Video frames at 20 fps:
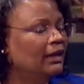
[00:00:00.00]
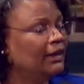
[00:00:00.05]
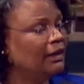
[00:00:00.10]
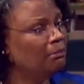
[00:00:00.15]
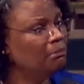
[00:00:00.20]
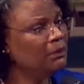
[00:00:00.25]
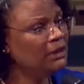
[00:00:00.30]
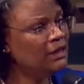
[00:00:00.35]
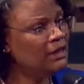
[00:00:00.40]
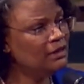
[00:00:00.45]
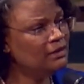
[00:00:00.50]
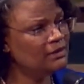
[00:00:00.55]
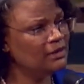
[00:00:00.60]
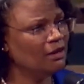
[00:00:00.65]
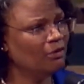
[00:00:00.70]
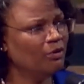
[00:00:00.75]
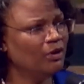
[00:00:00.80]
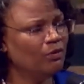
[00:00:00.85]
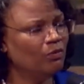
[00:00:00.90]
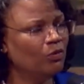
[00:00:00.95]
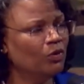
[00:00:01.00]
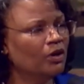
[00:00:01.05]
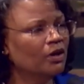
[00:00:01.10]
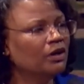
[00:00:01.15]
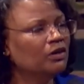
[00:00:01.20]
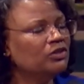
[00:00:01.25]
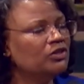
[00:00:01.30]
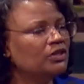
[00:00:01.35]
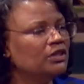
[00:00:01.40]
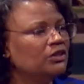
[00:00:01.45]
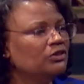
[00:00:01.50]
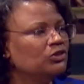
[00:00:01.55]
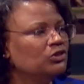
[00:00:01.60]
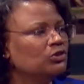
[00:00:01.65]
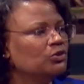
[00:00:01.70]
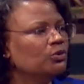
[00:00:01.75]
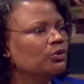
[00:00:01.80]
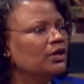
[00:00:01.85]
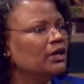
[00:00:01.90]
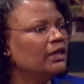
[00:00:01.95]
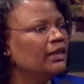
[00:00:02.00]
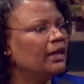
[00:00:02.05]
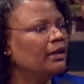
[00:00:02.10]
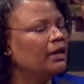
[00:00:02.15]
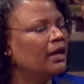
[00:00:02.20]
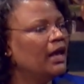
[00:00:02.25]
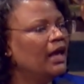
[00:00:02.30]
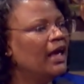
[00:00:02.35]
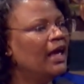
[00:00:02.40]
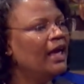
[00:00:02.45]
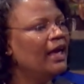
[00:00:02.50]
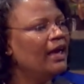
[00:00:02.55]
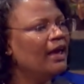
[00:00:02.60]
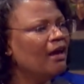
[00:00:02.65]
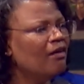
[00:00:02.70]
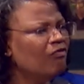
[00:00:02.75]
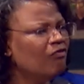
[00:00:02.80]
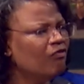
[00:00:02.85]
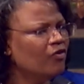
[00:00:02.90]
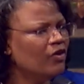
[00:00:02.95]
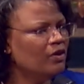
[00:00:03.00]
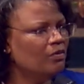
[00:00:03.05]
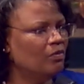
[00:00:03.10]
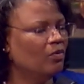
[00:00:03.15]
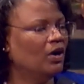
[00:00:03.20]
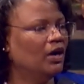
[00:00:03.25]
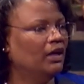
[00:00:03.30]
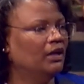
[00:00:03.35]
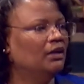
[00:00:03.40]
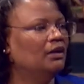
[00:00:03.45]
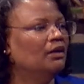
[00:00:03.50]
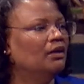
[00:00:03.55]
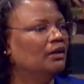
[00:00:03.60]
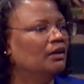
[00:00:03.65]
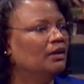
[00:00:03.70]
That means that we work to ensure that everyone